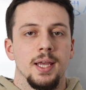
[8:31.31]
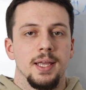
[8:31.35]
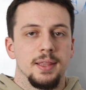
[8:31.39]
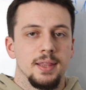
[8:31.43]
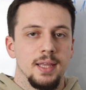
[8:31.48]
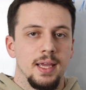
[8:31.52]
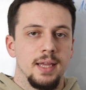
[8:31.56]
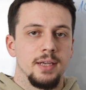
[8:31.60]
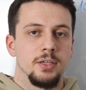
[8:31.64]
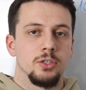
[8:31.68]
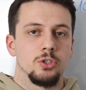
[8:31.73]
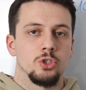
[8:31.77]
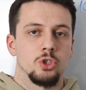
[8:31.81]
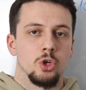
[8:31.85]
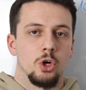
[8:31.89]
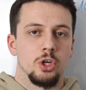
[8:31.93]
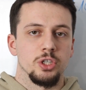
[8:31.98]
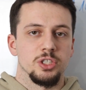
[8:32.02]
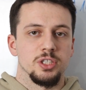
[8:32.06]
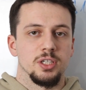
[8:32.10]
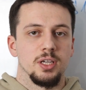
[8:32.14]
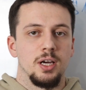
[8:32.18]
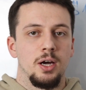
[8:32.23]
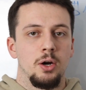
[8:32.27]
than
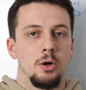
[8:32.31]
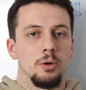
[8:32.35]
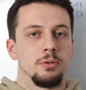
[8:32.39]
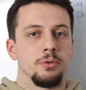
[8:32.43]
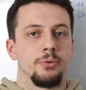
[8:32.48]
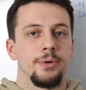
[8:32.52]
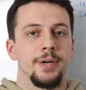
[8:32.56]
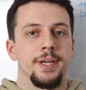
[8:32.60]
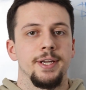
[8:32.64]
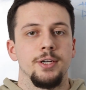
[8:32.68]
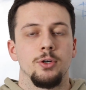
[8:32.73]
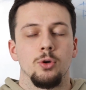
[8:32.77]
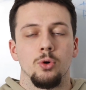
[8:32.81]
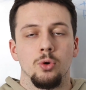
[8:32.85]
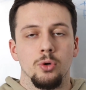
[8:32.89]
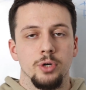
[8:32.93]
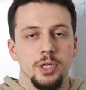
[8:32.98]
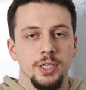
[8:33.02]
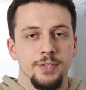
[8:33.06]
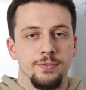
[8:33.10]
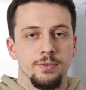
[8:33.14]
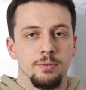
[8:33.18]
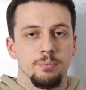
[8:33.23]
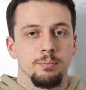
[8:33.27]
charging hourly rate or
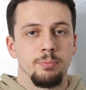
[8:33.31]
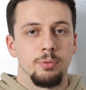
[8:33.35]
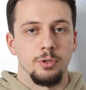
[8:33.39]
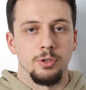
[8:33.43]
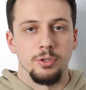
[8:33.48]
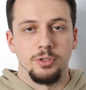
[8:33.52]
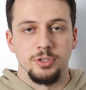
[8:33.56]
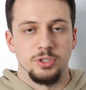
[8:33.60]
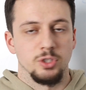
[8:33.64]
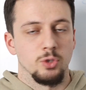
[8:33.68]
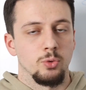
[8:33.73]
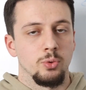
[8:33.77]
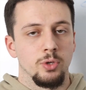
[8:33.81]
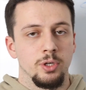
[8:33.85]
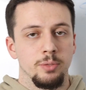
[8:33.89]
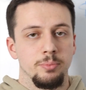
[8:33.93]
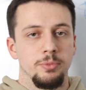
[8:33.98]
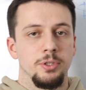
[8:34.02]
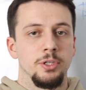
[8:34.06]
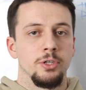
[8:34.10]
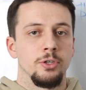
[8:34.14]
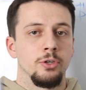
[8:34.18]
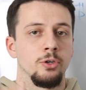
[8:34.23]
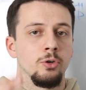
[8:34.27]
even per square
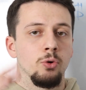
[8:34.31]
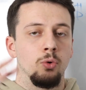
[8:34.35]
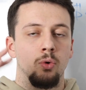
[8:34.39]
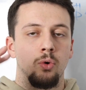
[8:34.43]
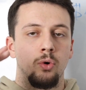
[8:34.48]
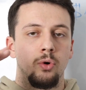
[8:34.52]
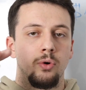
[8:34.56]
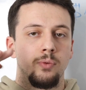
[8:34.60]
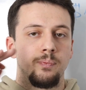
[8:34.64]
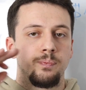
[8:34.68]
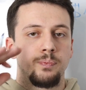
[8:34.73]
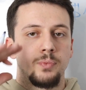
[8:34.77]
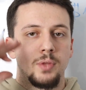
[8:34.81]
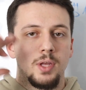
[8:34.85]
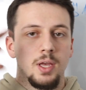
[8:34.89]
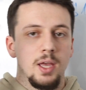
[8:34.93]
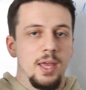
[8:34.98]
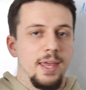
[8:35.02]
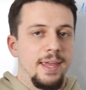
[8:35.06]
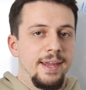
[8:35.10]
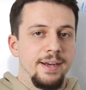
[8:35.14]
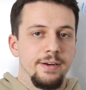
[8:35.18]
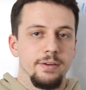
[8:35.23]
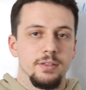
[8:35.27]
meter or
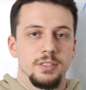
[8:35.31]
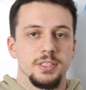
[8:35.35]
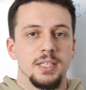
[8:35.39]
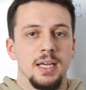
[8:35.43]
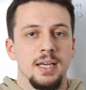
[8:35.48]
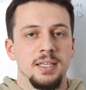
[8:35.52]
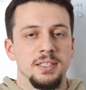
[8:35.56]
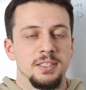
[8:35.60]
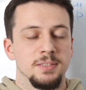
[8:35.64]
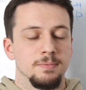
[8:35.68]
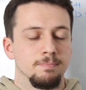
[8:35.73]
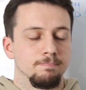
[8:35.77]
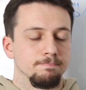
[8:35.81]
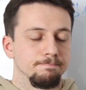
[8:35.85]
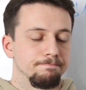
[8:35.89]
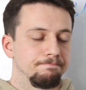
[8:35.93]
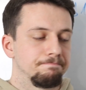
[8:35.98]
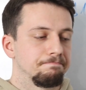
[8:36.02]
area size.